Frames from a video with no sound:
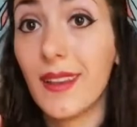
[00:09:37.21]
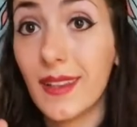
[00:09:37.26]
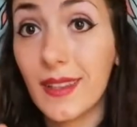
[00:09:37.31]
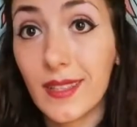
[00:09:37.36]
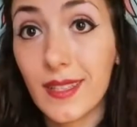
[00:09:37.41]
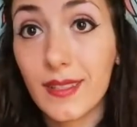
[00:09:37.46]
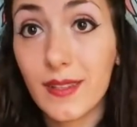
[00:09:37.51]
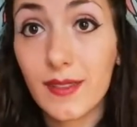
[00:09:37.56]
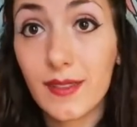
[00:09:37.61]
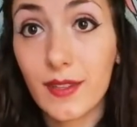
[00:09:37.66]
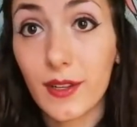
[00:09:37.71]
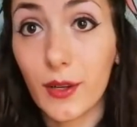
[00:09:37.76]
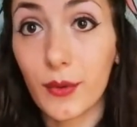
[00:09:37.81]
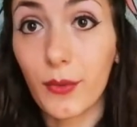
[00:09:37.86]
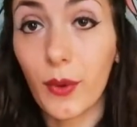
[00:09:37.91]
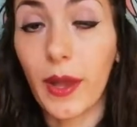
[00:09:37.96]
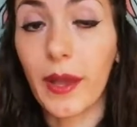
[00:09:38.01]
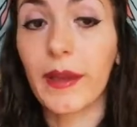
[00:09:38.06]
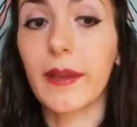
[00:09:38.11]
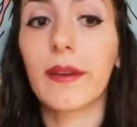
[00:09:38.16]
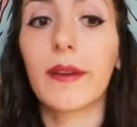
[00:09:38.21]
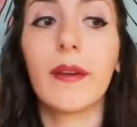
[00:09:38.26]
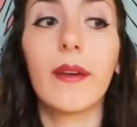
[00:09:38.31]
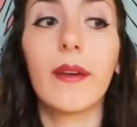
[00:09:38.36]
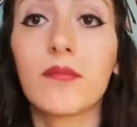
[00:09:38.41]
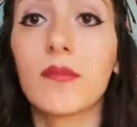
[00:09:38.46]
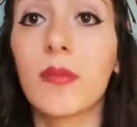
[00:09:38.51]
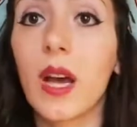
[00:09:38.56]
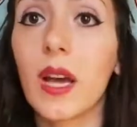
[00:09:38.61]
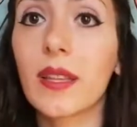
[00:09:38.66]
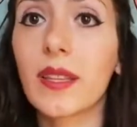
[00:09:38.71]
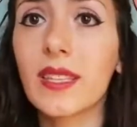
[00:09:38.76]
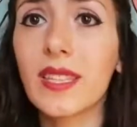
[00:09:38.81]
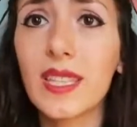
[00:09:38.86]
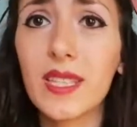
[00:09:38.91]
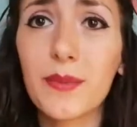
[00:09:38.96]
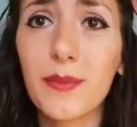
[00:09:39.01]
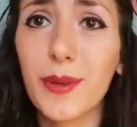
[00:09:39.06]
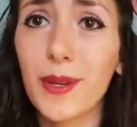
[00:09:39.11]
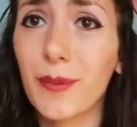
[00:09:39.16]
this is a good way. I think
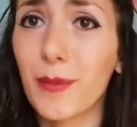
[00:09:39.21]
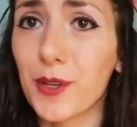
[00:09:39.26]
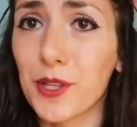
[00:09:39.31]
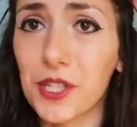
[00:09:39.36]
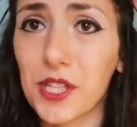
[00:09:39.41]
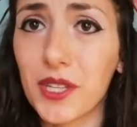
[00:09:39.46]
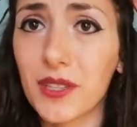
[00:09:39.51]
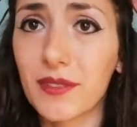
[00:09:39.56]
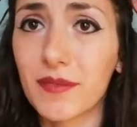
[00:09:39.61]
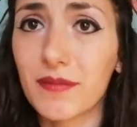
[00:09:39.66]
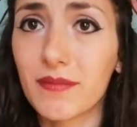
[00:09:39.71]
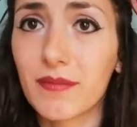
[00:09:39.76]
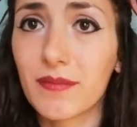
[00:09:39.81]
that's pretty much it.